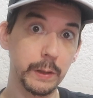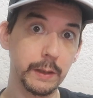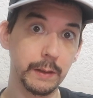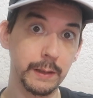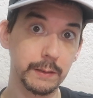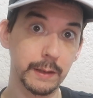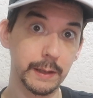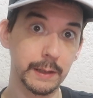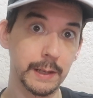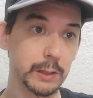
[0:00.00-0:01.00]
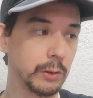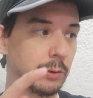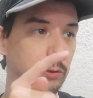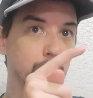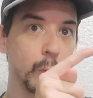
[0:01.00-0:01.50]
need an internet
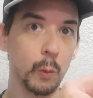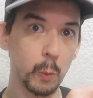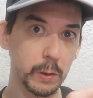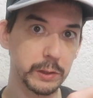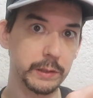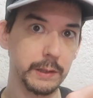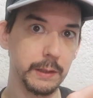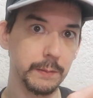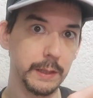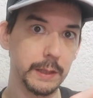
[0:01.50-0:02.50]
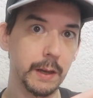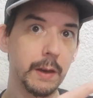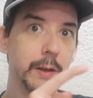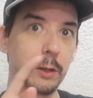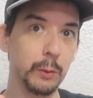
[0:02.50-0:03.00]
connection to watch TV,
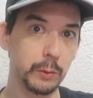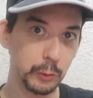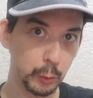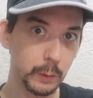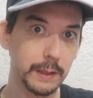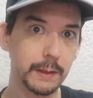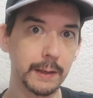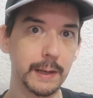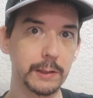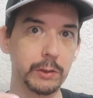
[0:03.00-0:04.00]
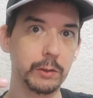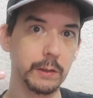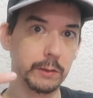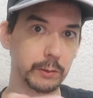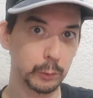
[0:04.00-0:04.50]
you do need a connection
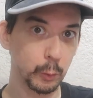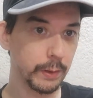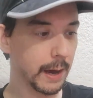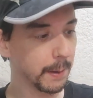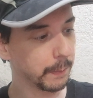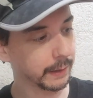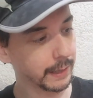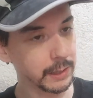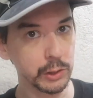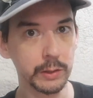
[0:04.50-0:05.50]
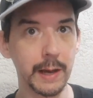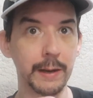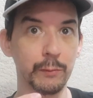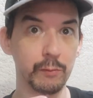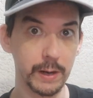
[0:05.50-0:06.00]
to install the application and